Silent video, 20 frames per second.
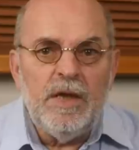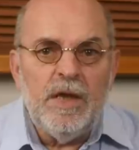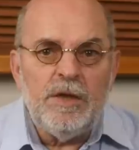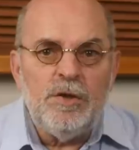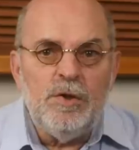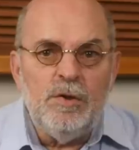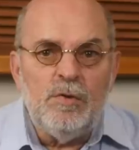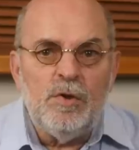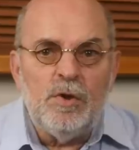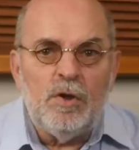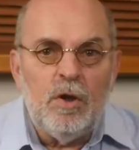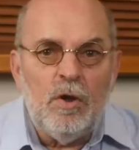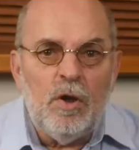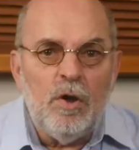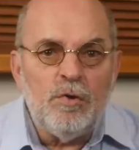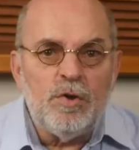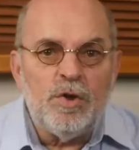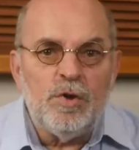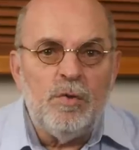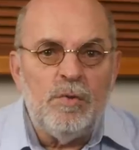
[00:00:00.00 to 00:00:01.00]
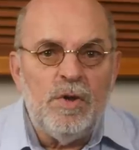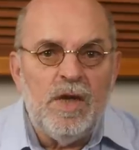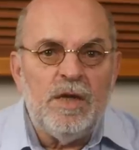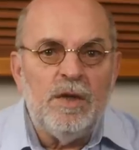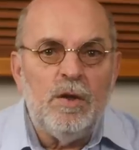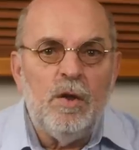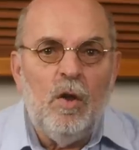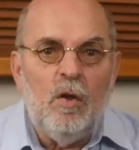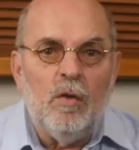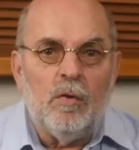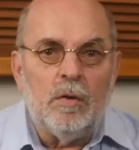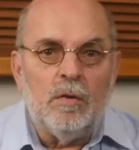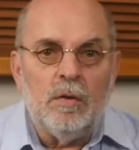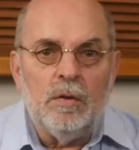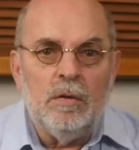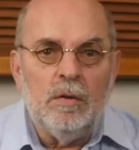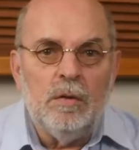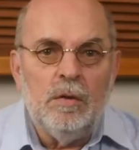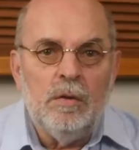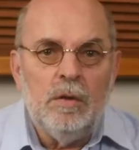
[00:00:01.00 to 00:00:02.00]
get you close to that goal.
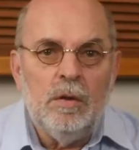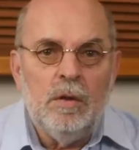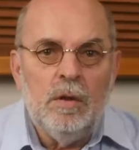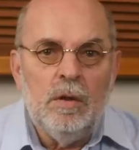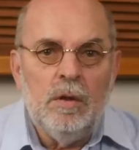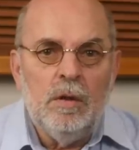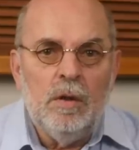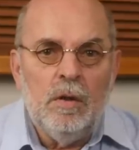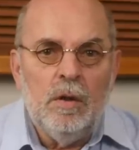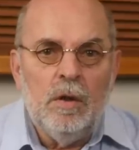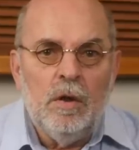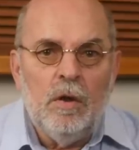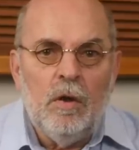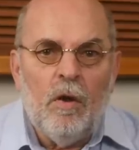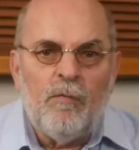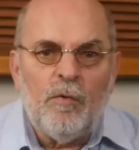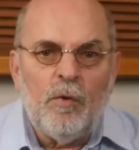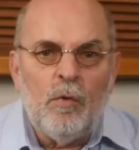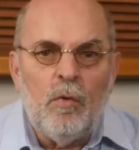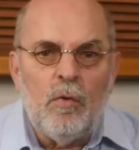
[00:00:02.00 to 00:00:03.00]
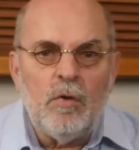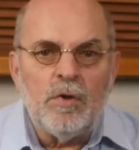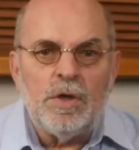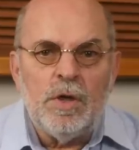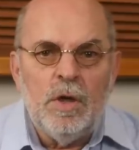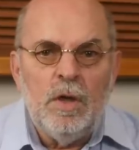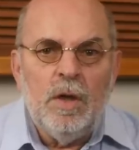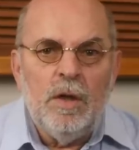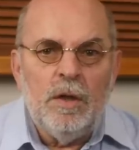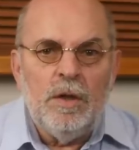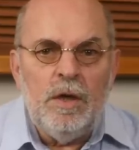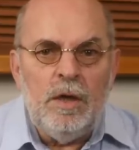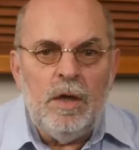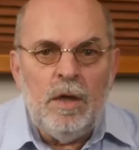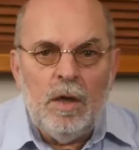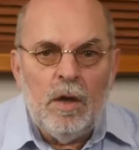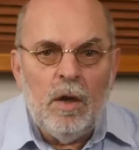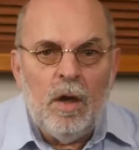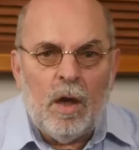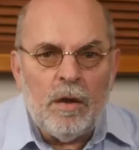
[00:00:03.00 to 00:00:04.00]
Of course,
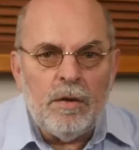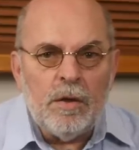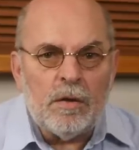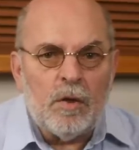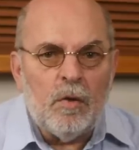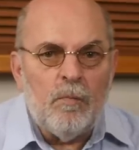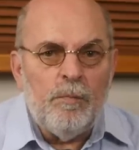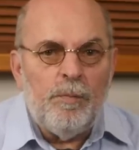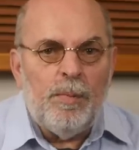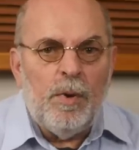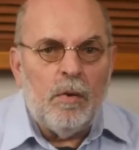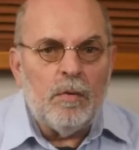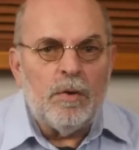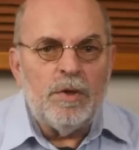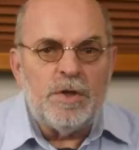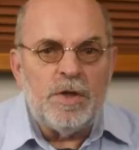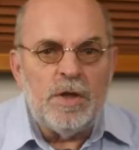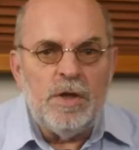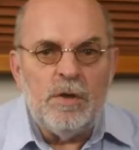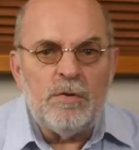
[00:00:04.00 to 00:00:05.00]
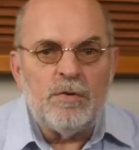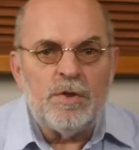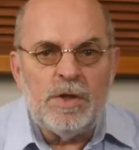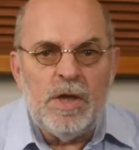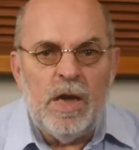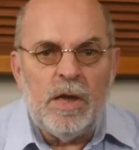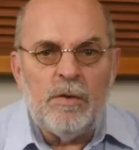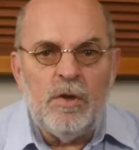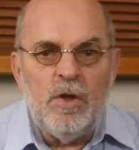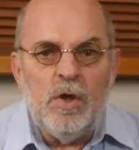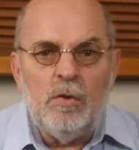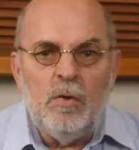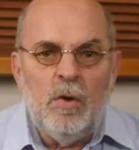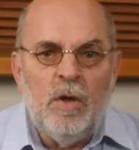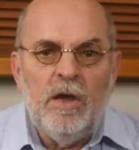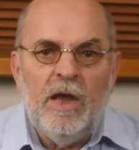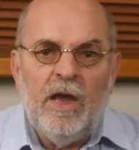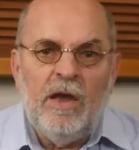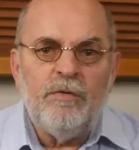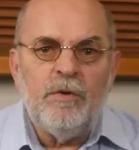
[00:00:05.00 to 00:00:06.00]
the other components in your stereo
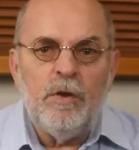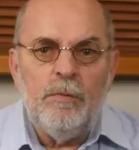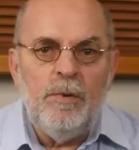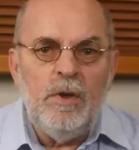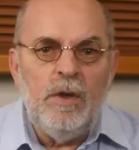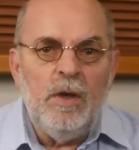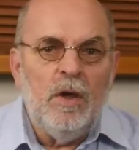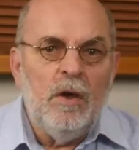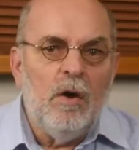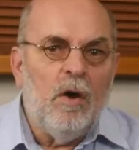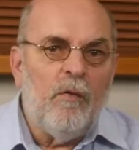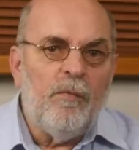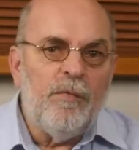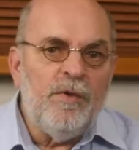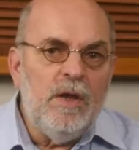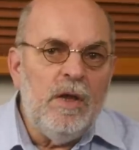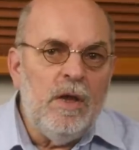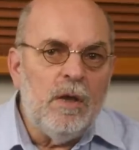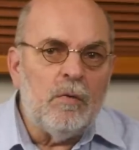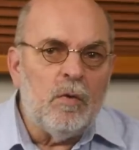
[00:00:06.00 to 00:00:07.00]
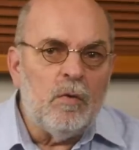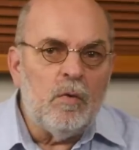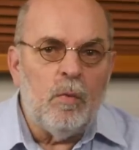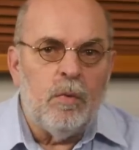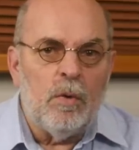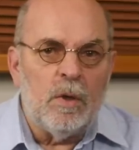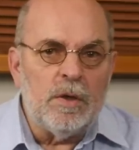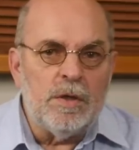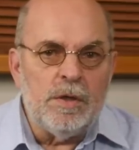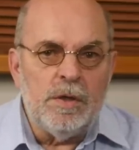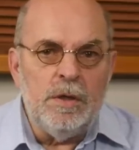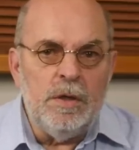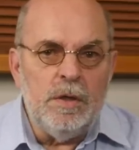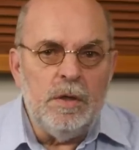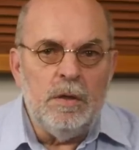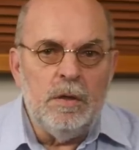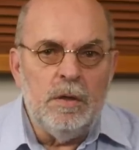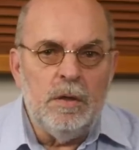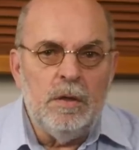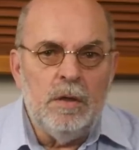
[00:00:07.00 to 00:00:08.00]
have to be of equal quality.
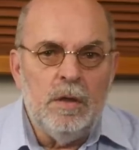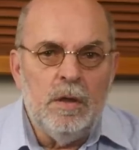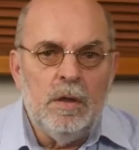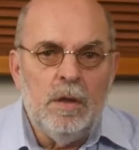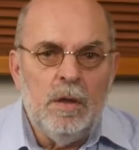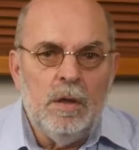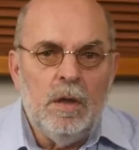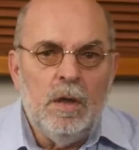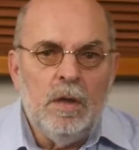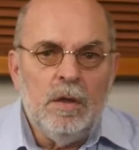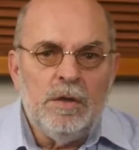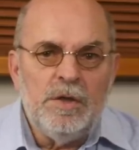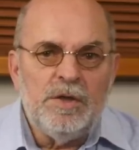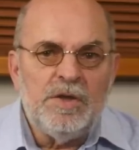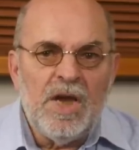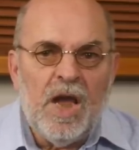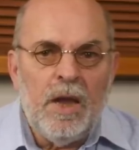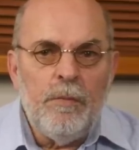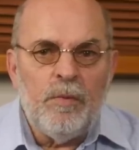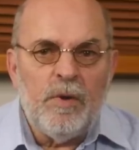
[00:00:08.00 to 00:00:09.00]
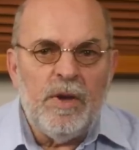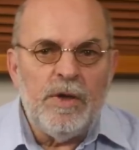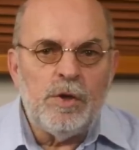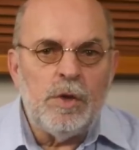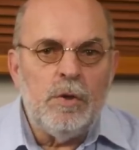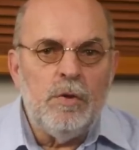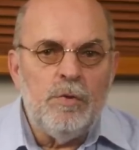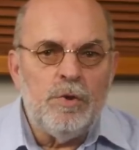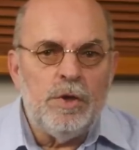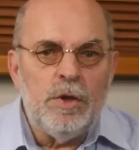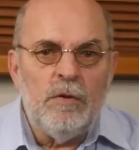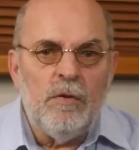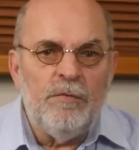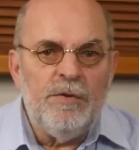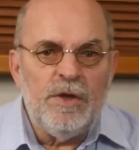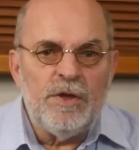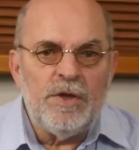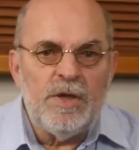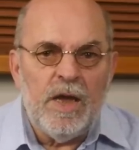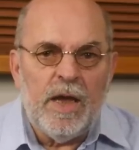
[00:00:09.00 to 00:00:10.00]
The time resolution of
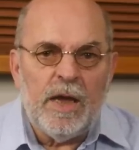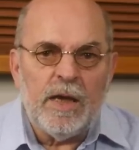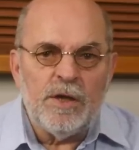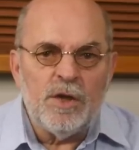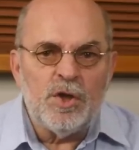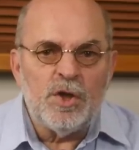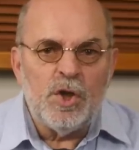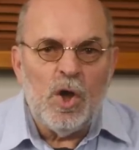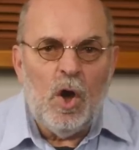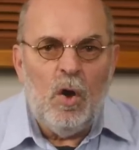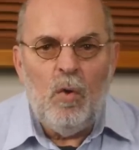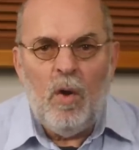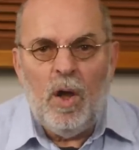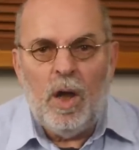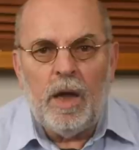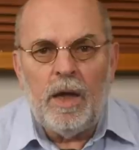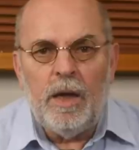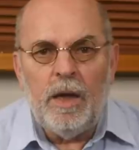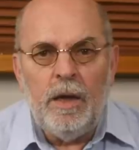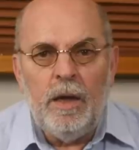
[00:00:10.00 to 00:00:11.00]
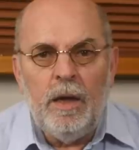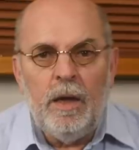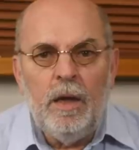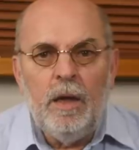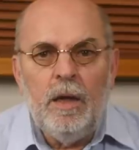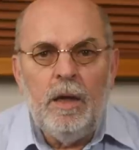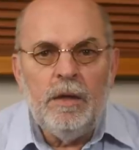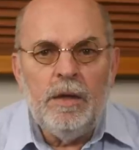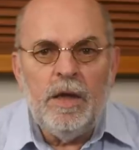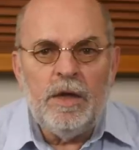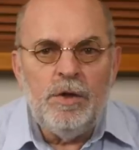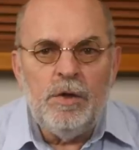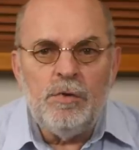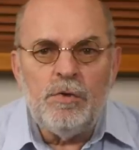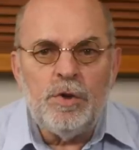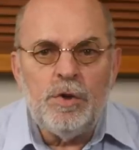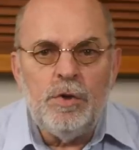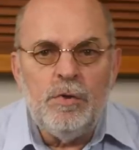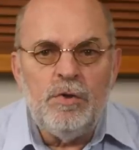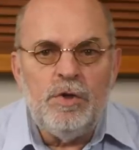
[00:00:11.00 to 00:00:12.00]
this DAC is so high that you
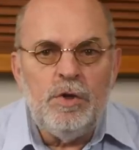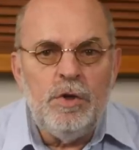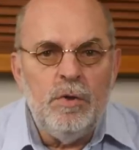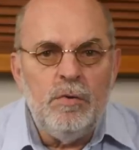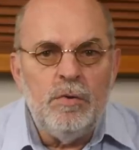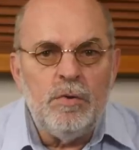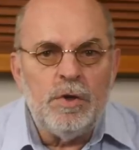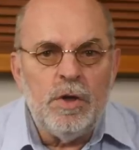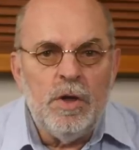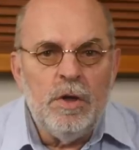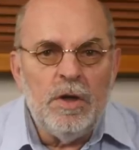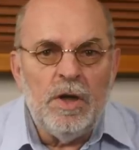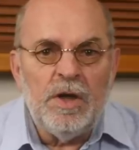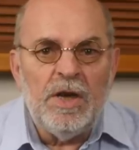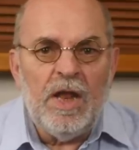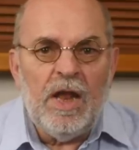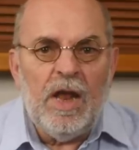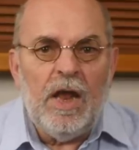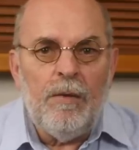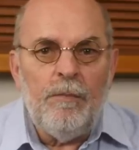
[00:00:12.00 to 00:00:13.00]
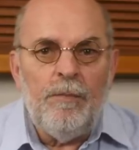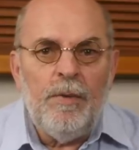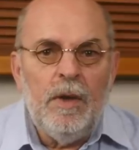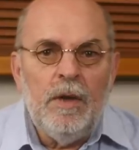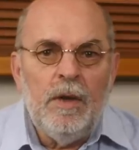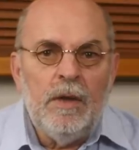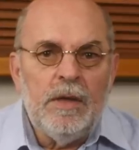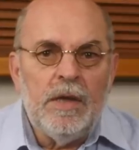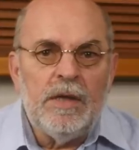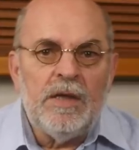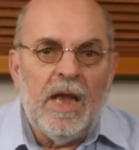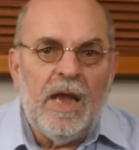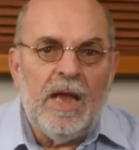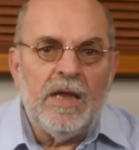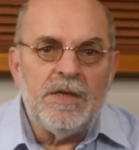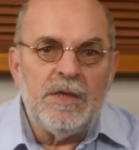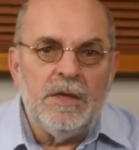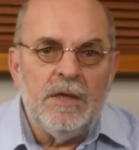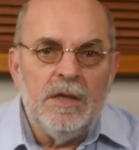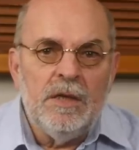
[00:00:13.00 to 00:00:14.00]
should use an amp that
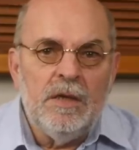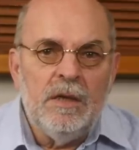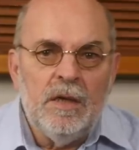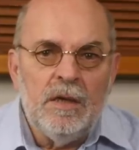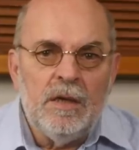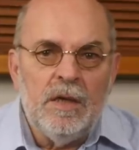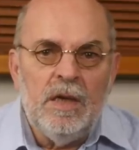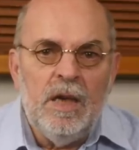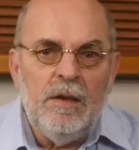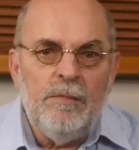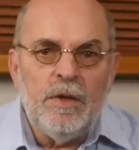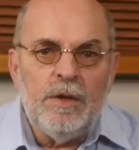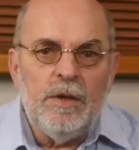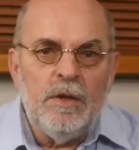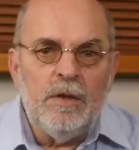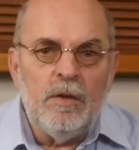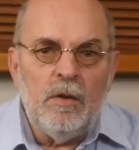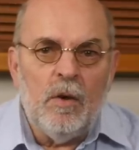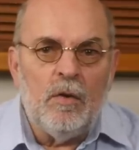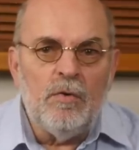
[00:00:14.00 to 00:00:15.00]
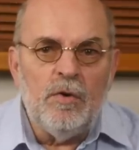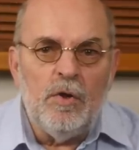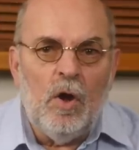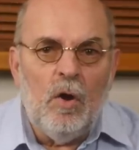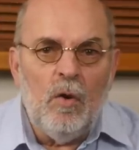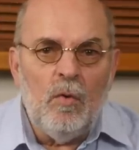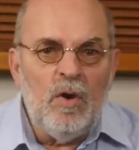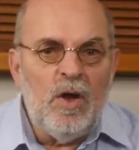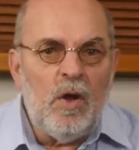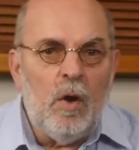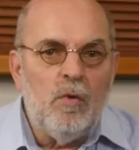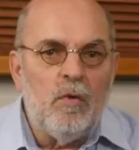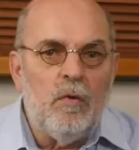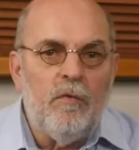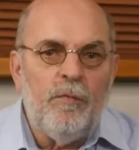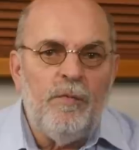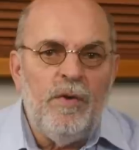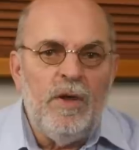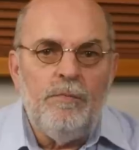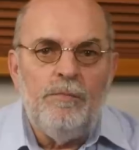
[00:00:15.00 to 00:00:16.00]
has limited or no local
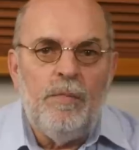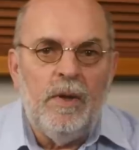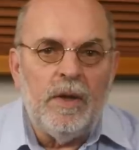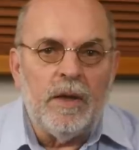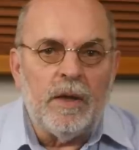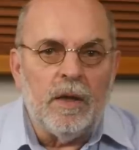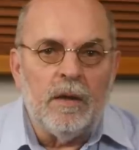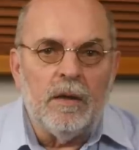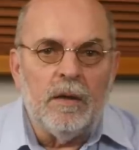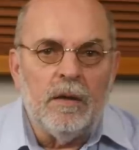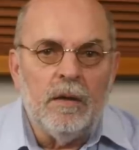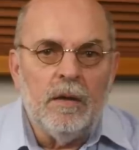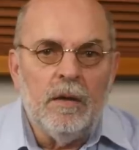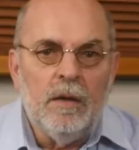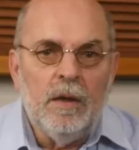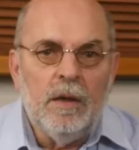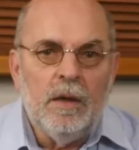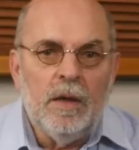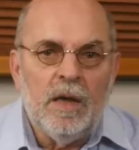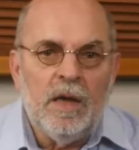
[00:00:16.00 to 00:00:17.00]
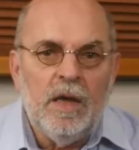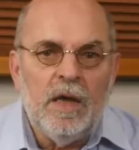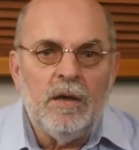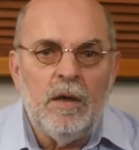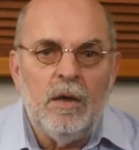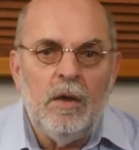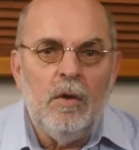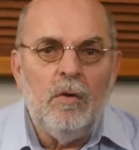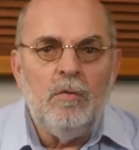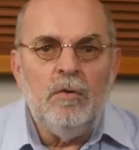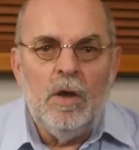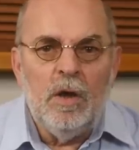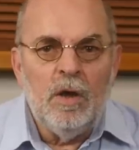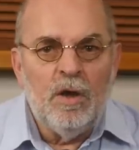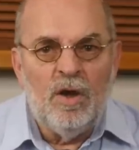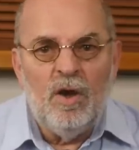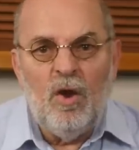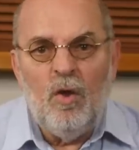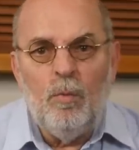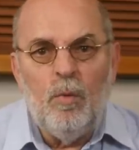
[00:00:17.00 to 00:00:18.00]
feedback, let alone
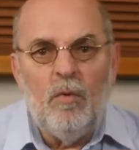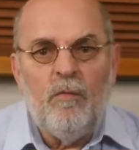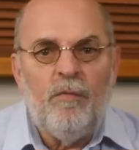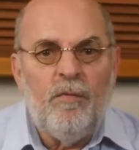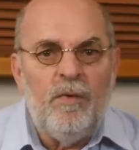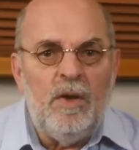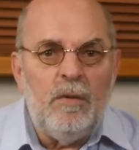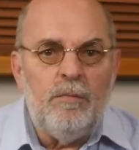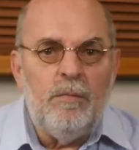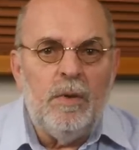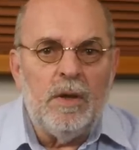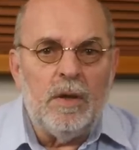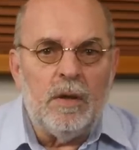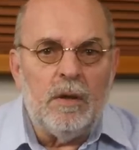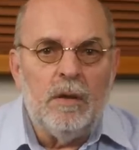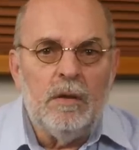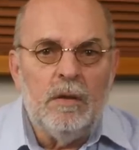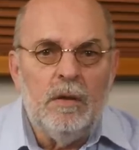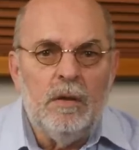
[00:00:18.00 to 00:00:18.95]
global feedback.